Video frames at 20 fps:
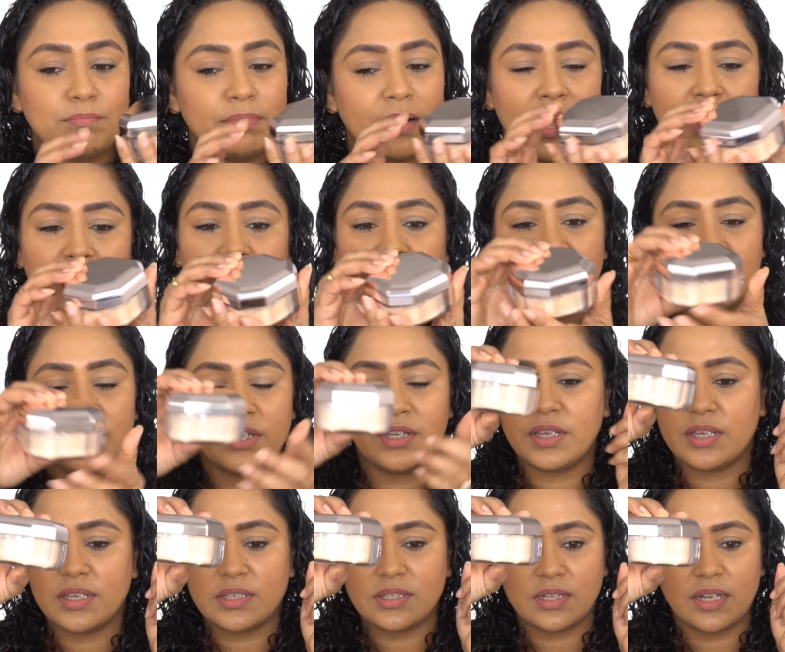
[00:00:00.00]
The
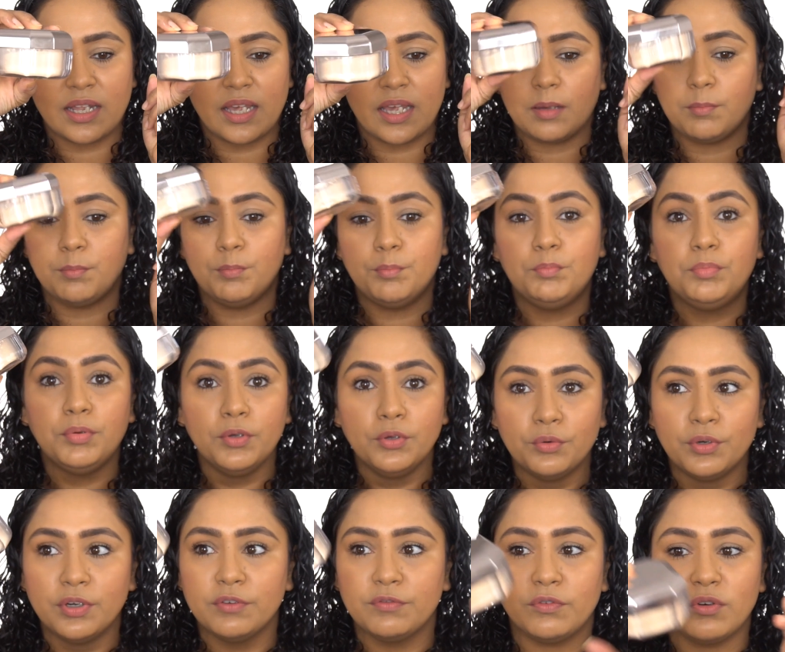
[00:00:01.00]
packaging is like
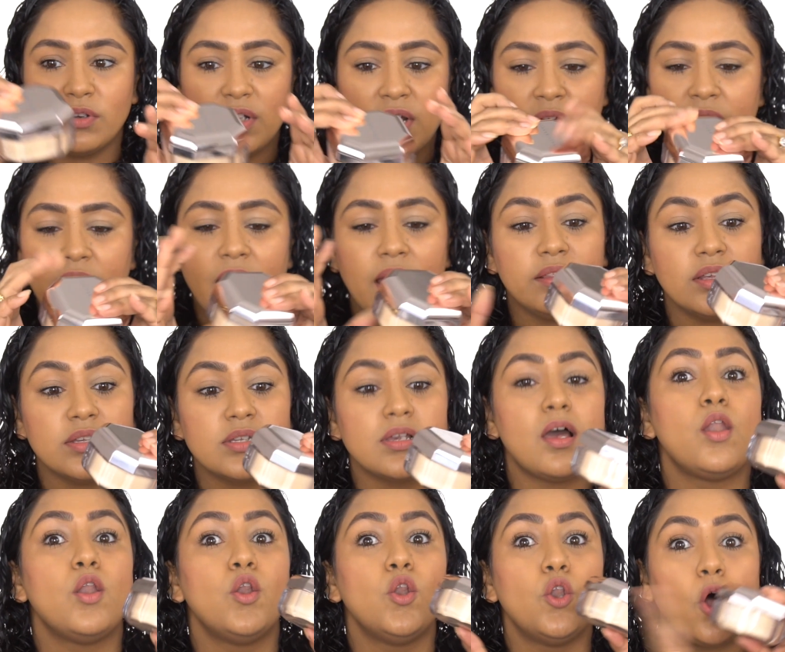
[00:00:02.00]
beautiful and there's
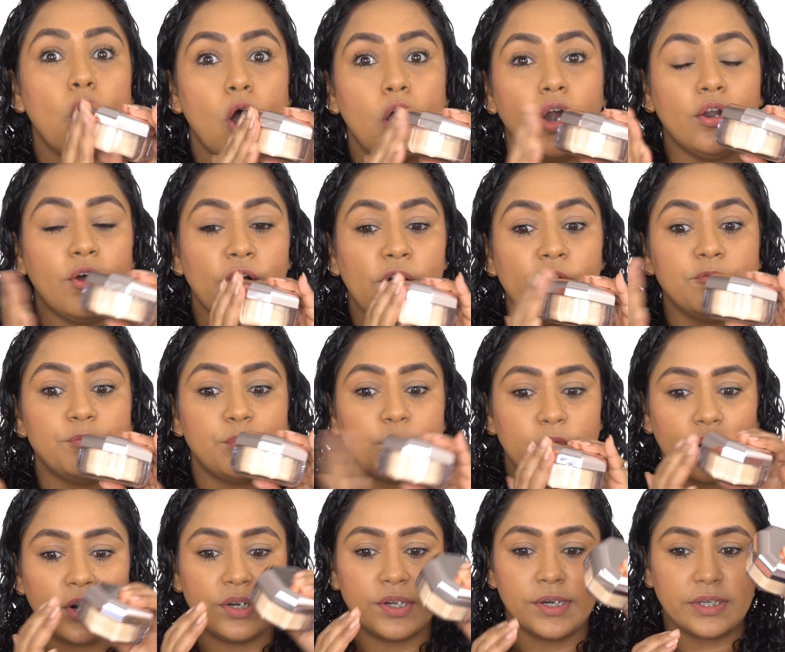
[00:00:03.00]
a lot of
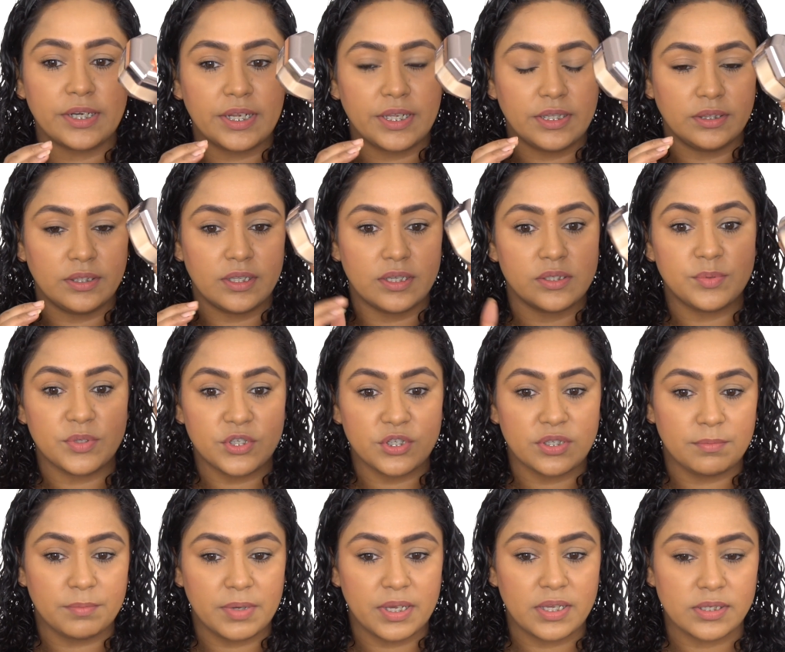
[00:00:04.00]
product in this, which is
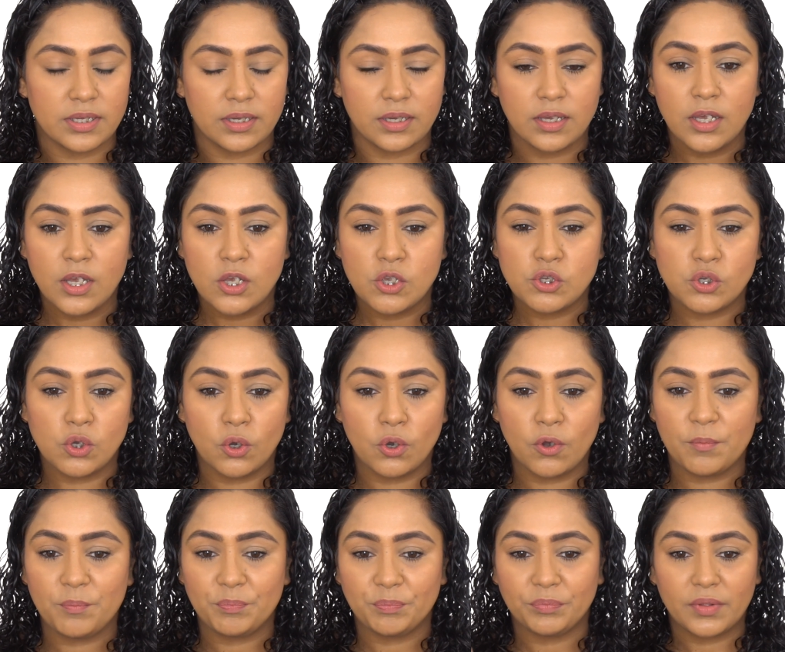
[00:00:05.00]
amazing.
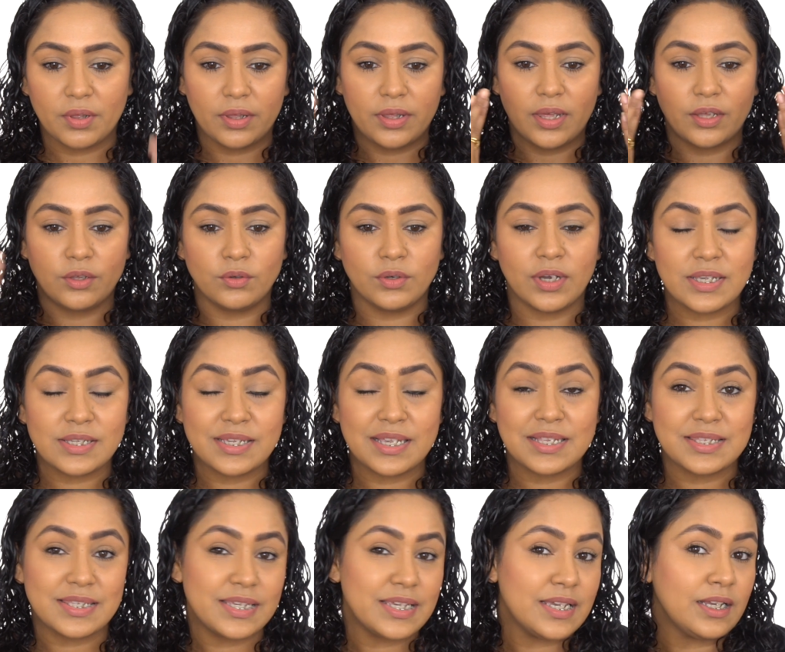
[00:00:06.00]
So yeah, you guys
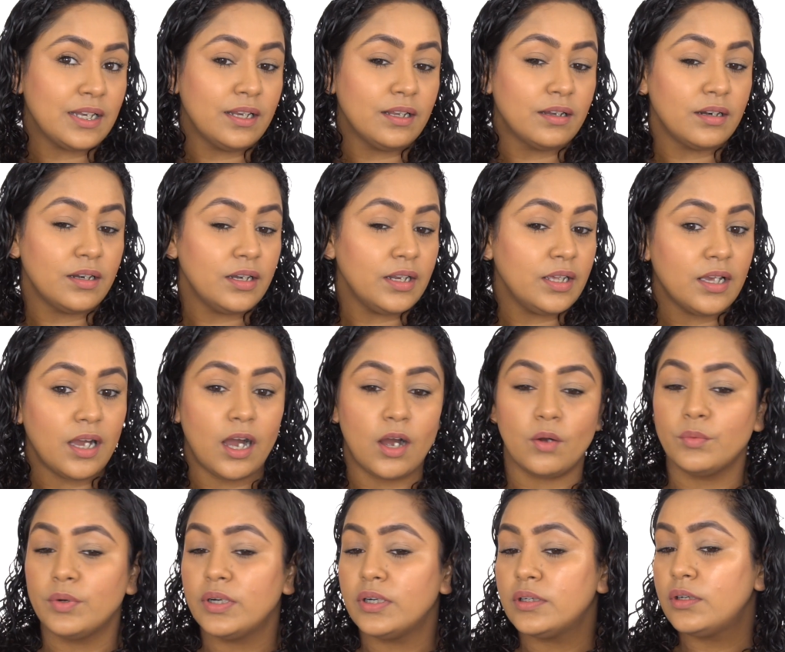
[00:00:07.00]
can see clearly
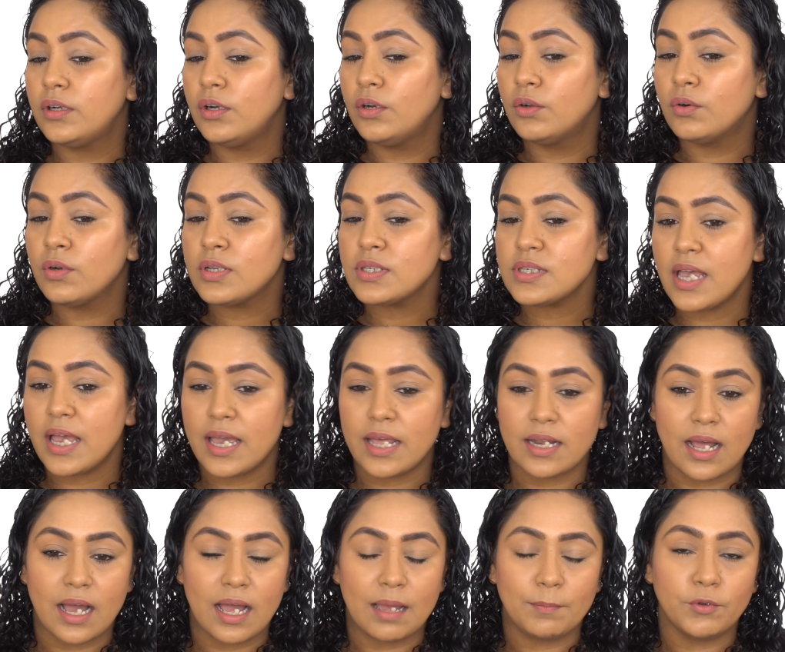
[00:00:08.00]
how it looks,
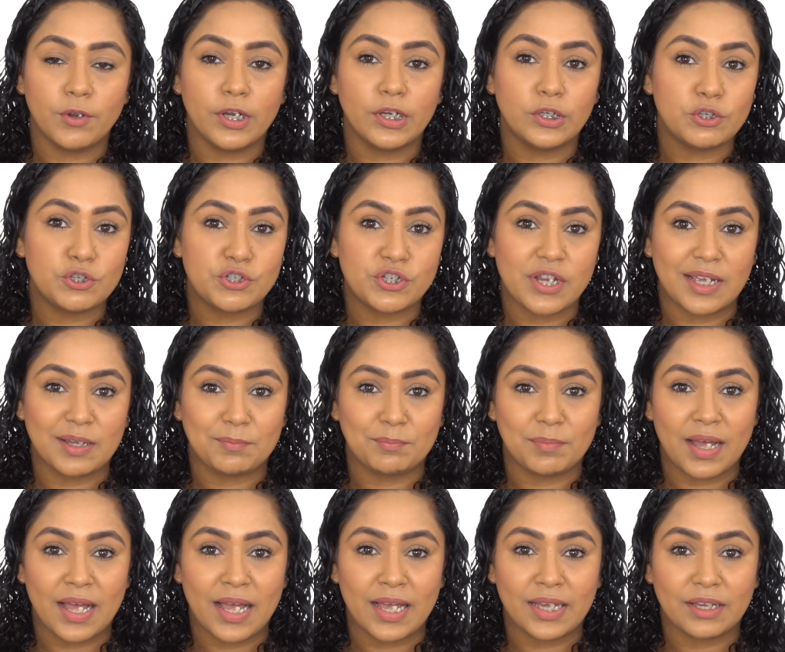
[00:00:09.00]
and I'm going to check
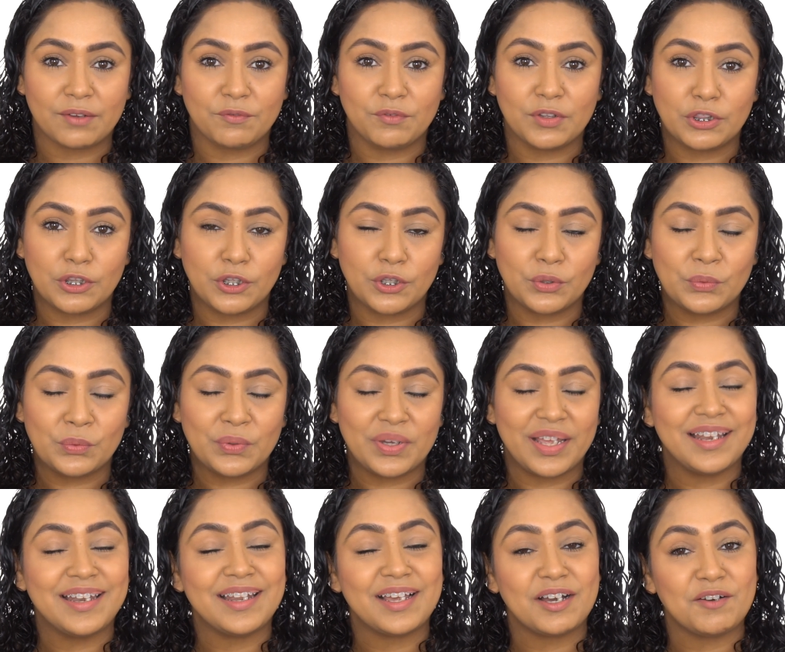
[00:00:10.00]
back with you
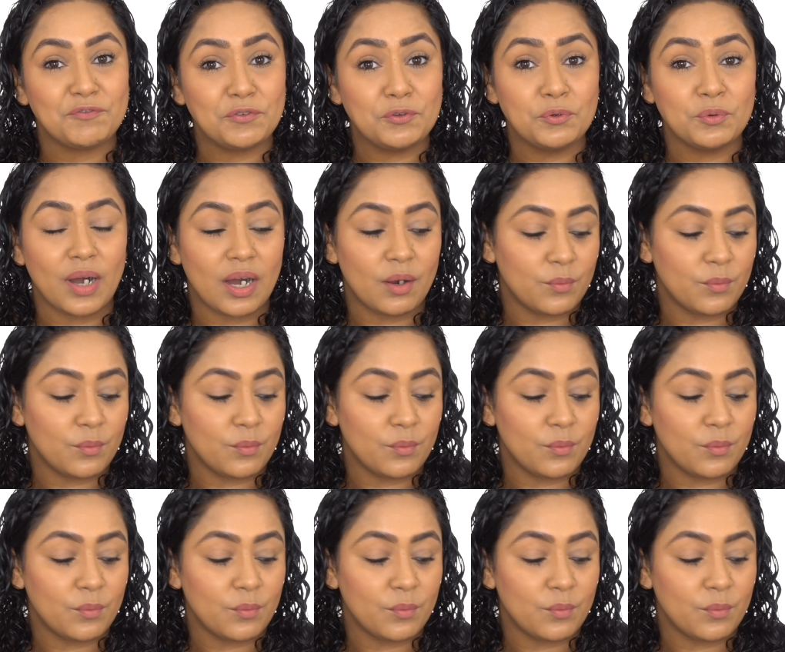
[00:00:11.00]
in a few